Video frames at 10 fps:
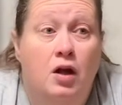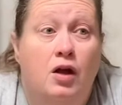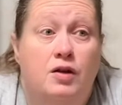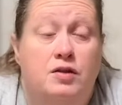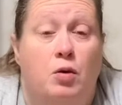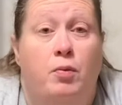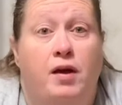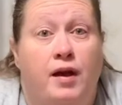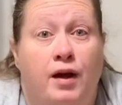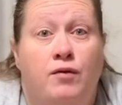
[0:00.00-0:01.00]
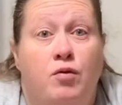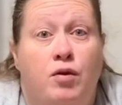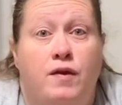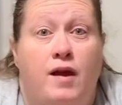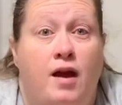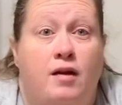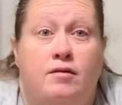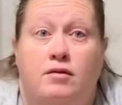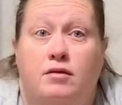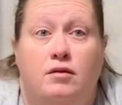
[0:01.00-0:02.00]
So be careful with that.
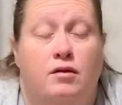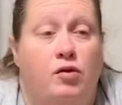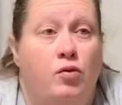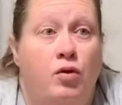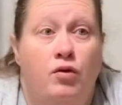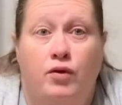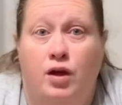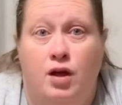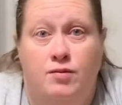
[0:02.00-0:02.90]
A quarter of a cup